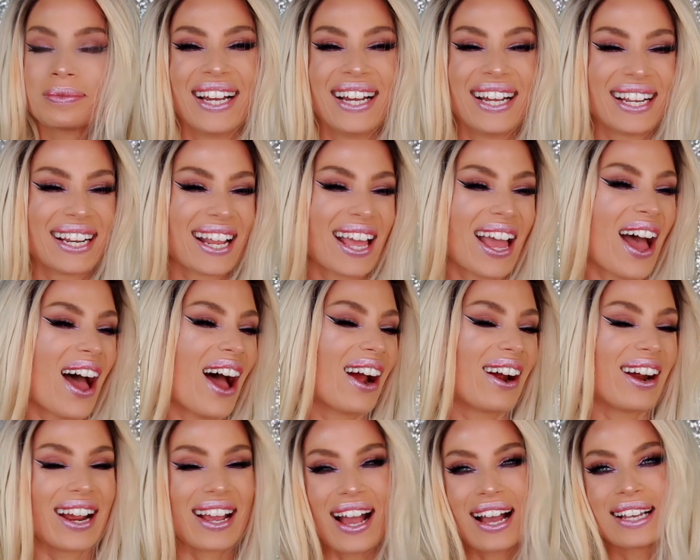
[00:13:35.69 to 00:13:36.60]
All
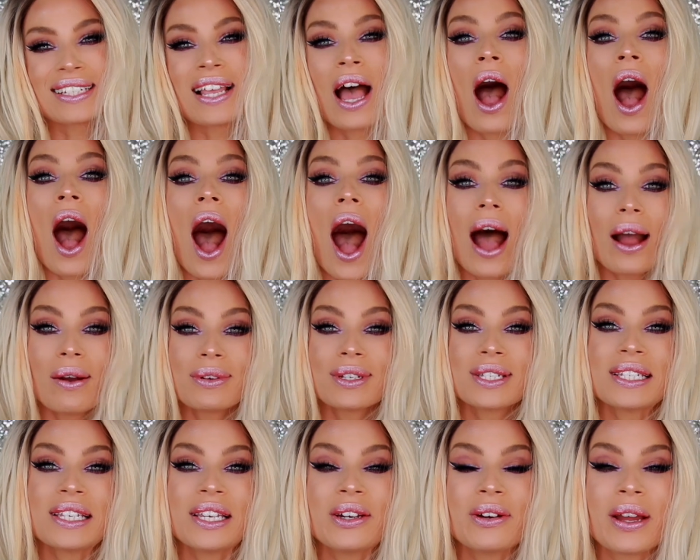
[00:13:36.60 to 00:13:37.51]
right, guys, I
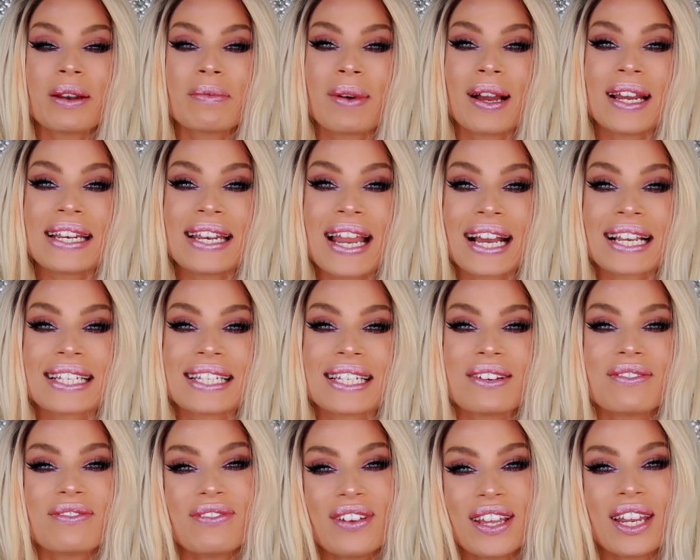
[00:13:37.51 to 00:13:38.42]
will see you in my next
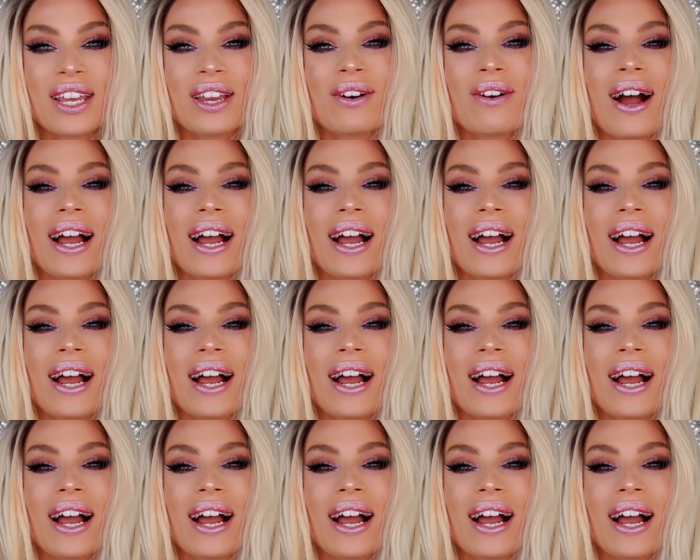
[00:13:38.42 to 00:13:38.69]
video.